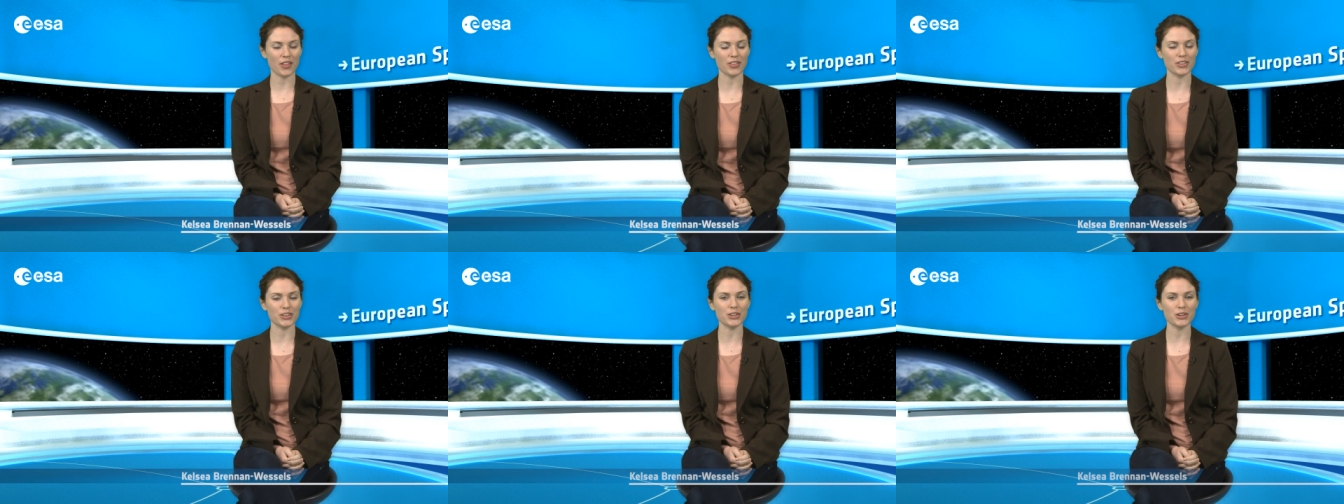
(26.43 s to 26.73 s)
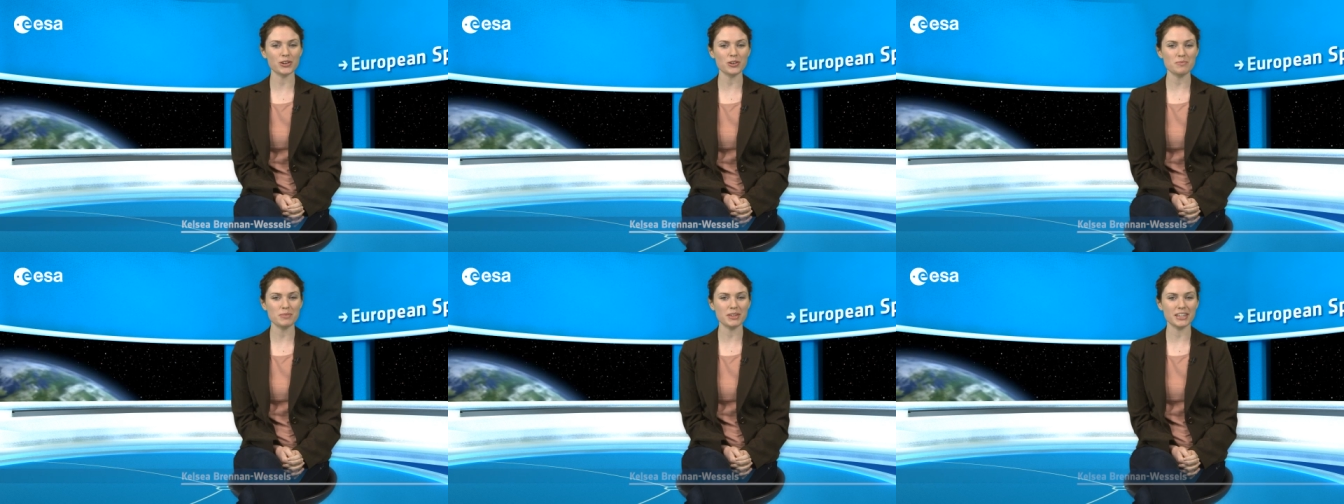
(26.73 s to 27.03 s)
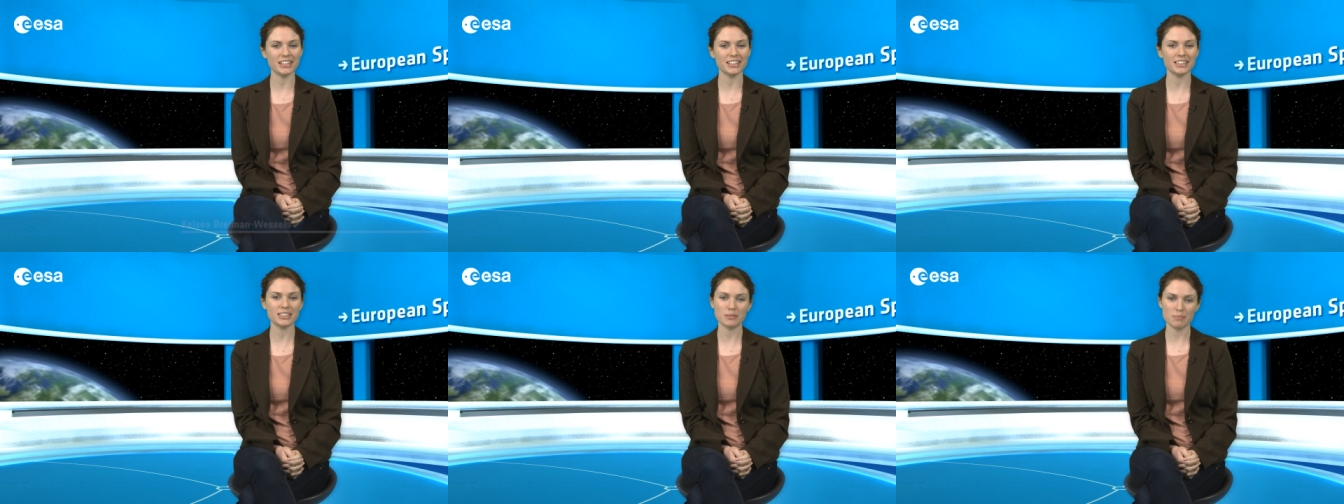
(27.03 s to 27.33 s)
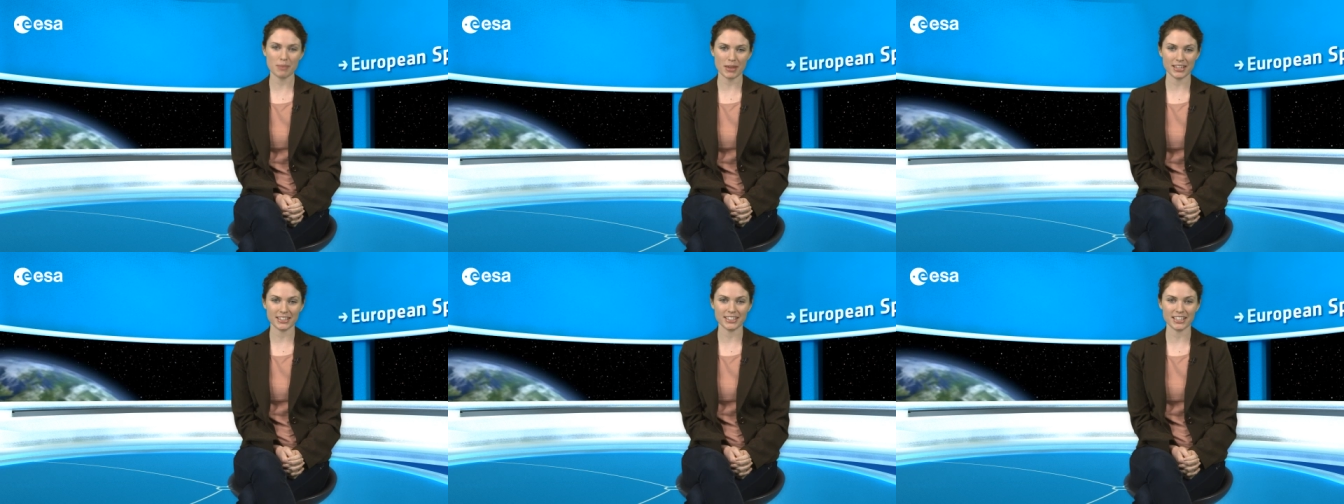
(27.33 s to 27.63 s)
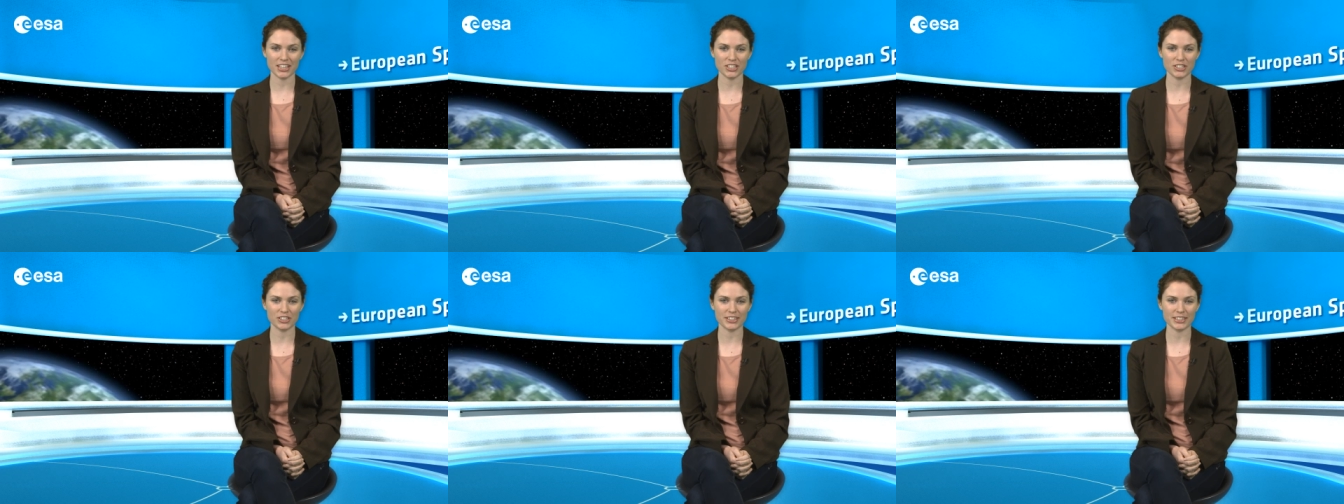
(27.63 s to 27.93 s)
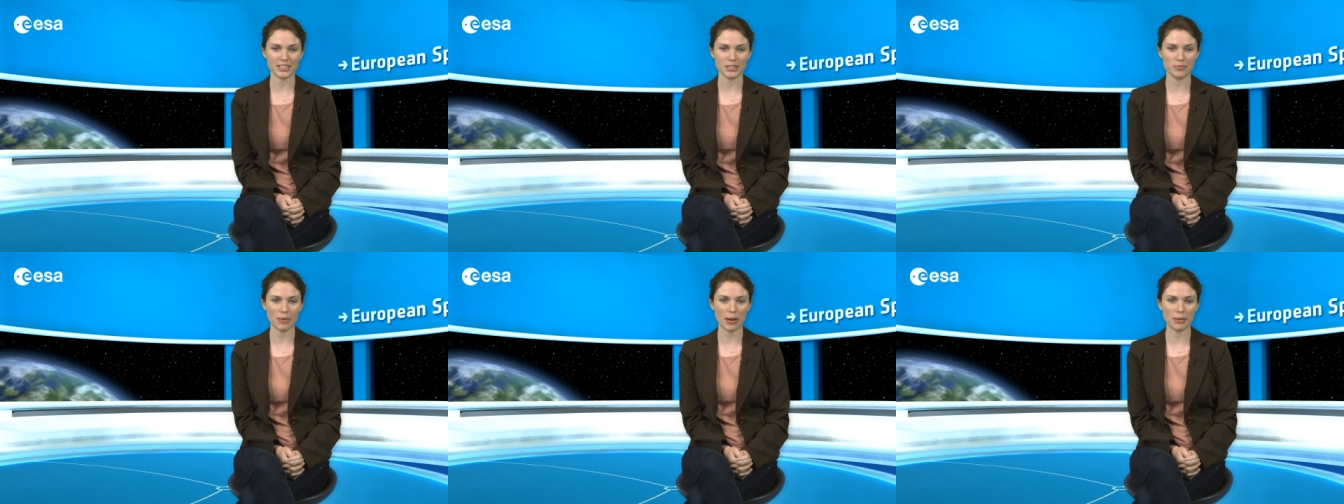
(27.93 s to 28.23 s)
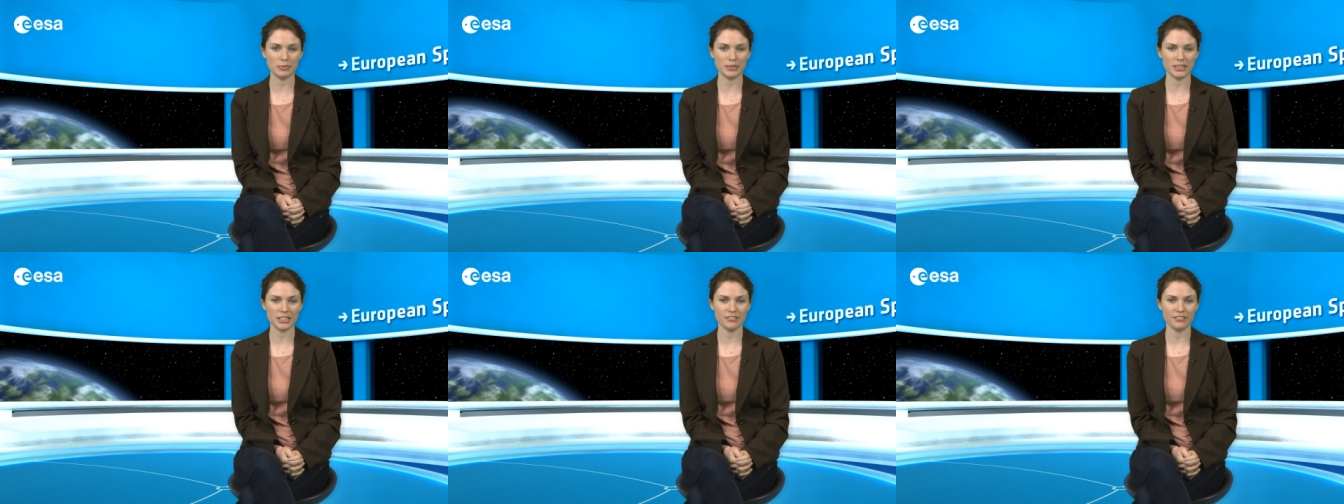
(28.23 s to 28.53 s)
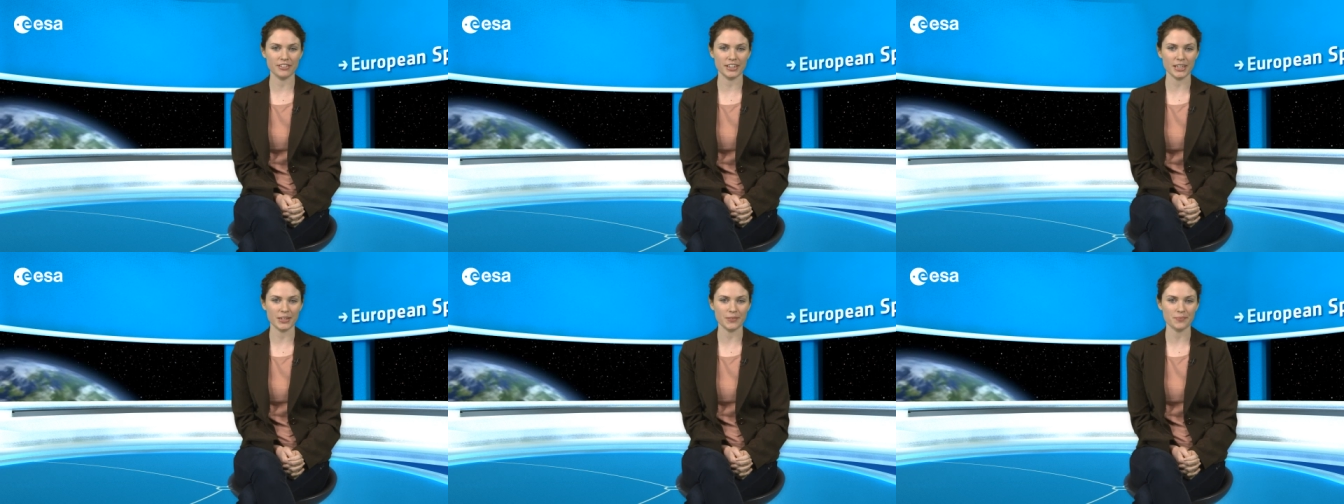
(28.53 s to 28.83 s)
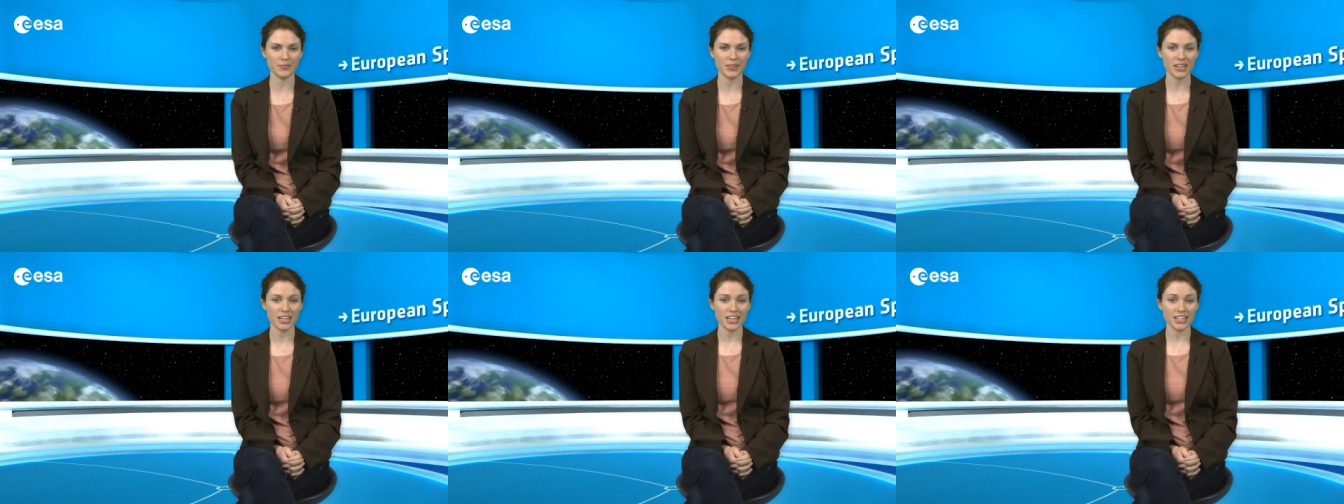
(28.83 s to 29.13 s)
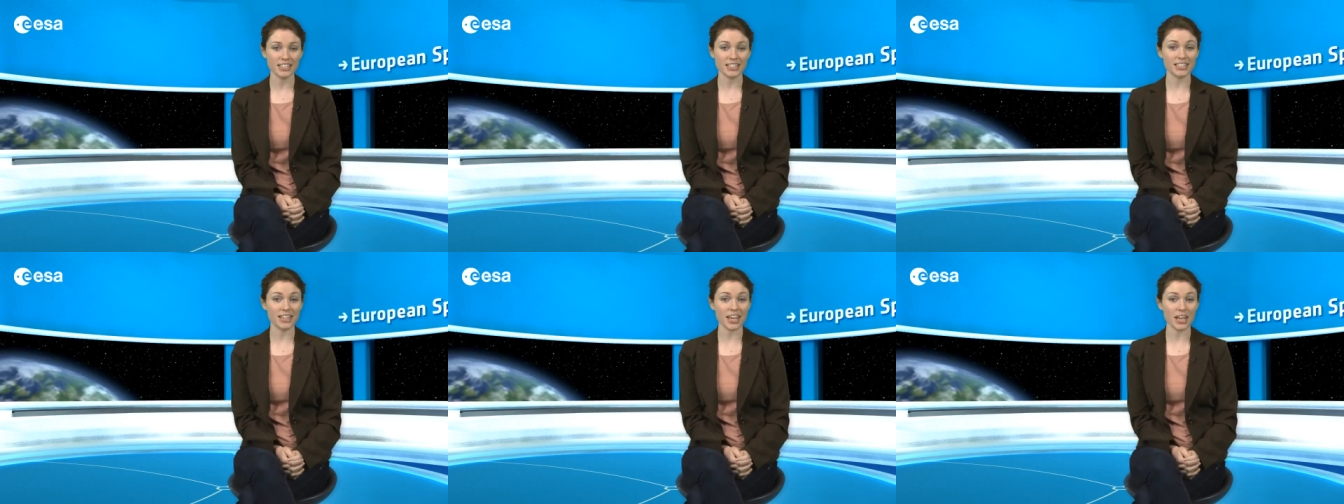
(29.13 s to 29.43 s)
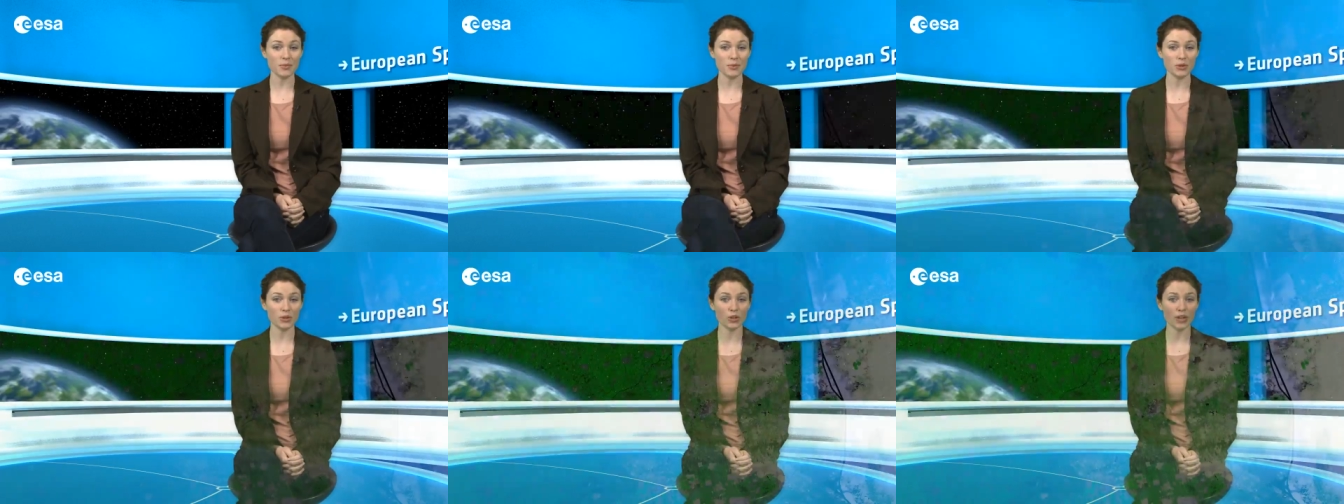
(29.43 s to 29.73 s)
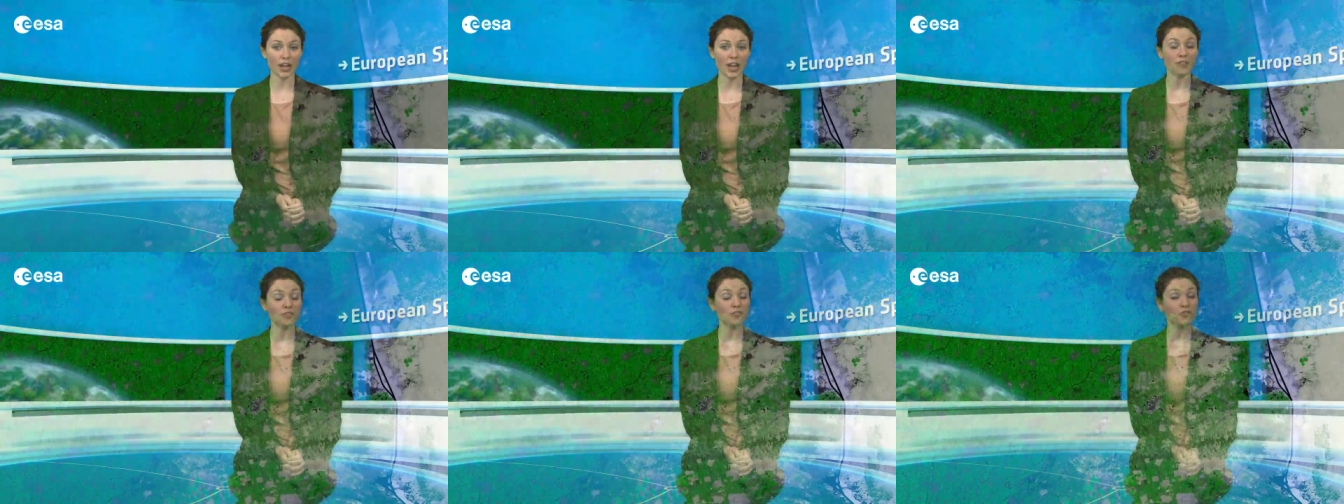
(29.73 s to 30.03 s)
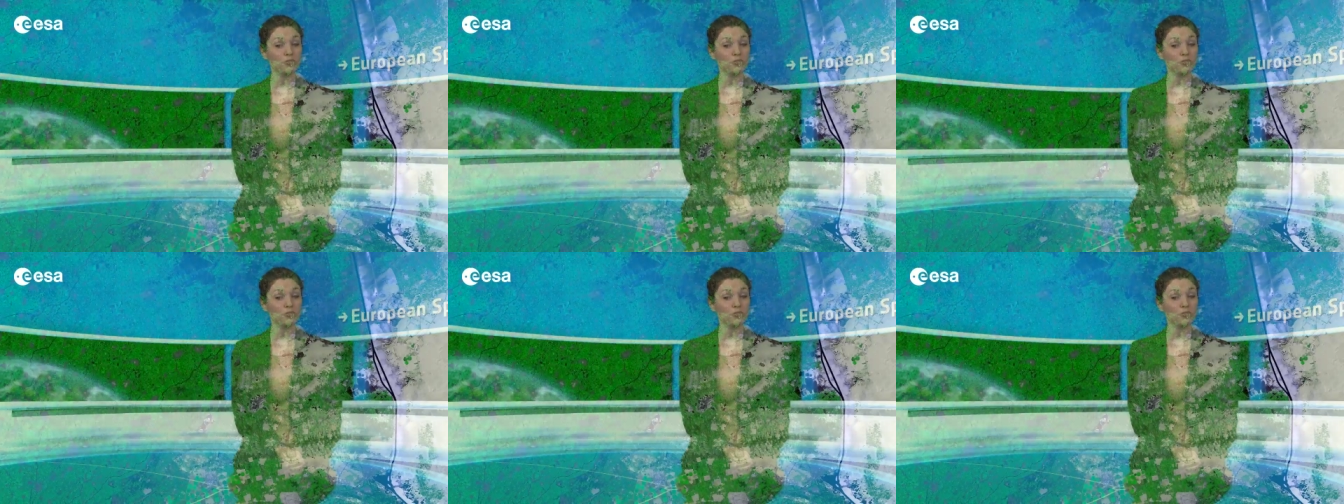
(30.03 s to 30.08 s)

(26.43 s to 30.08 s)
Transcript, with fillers: on the European Space Agency Web TV. Today we look at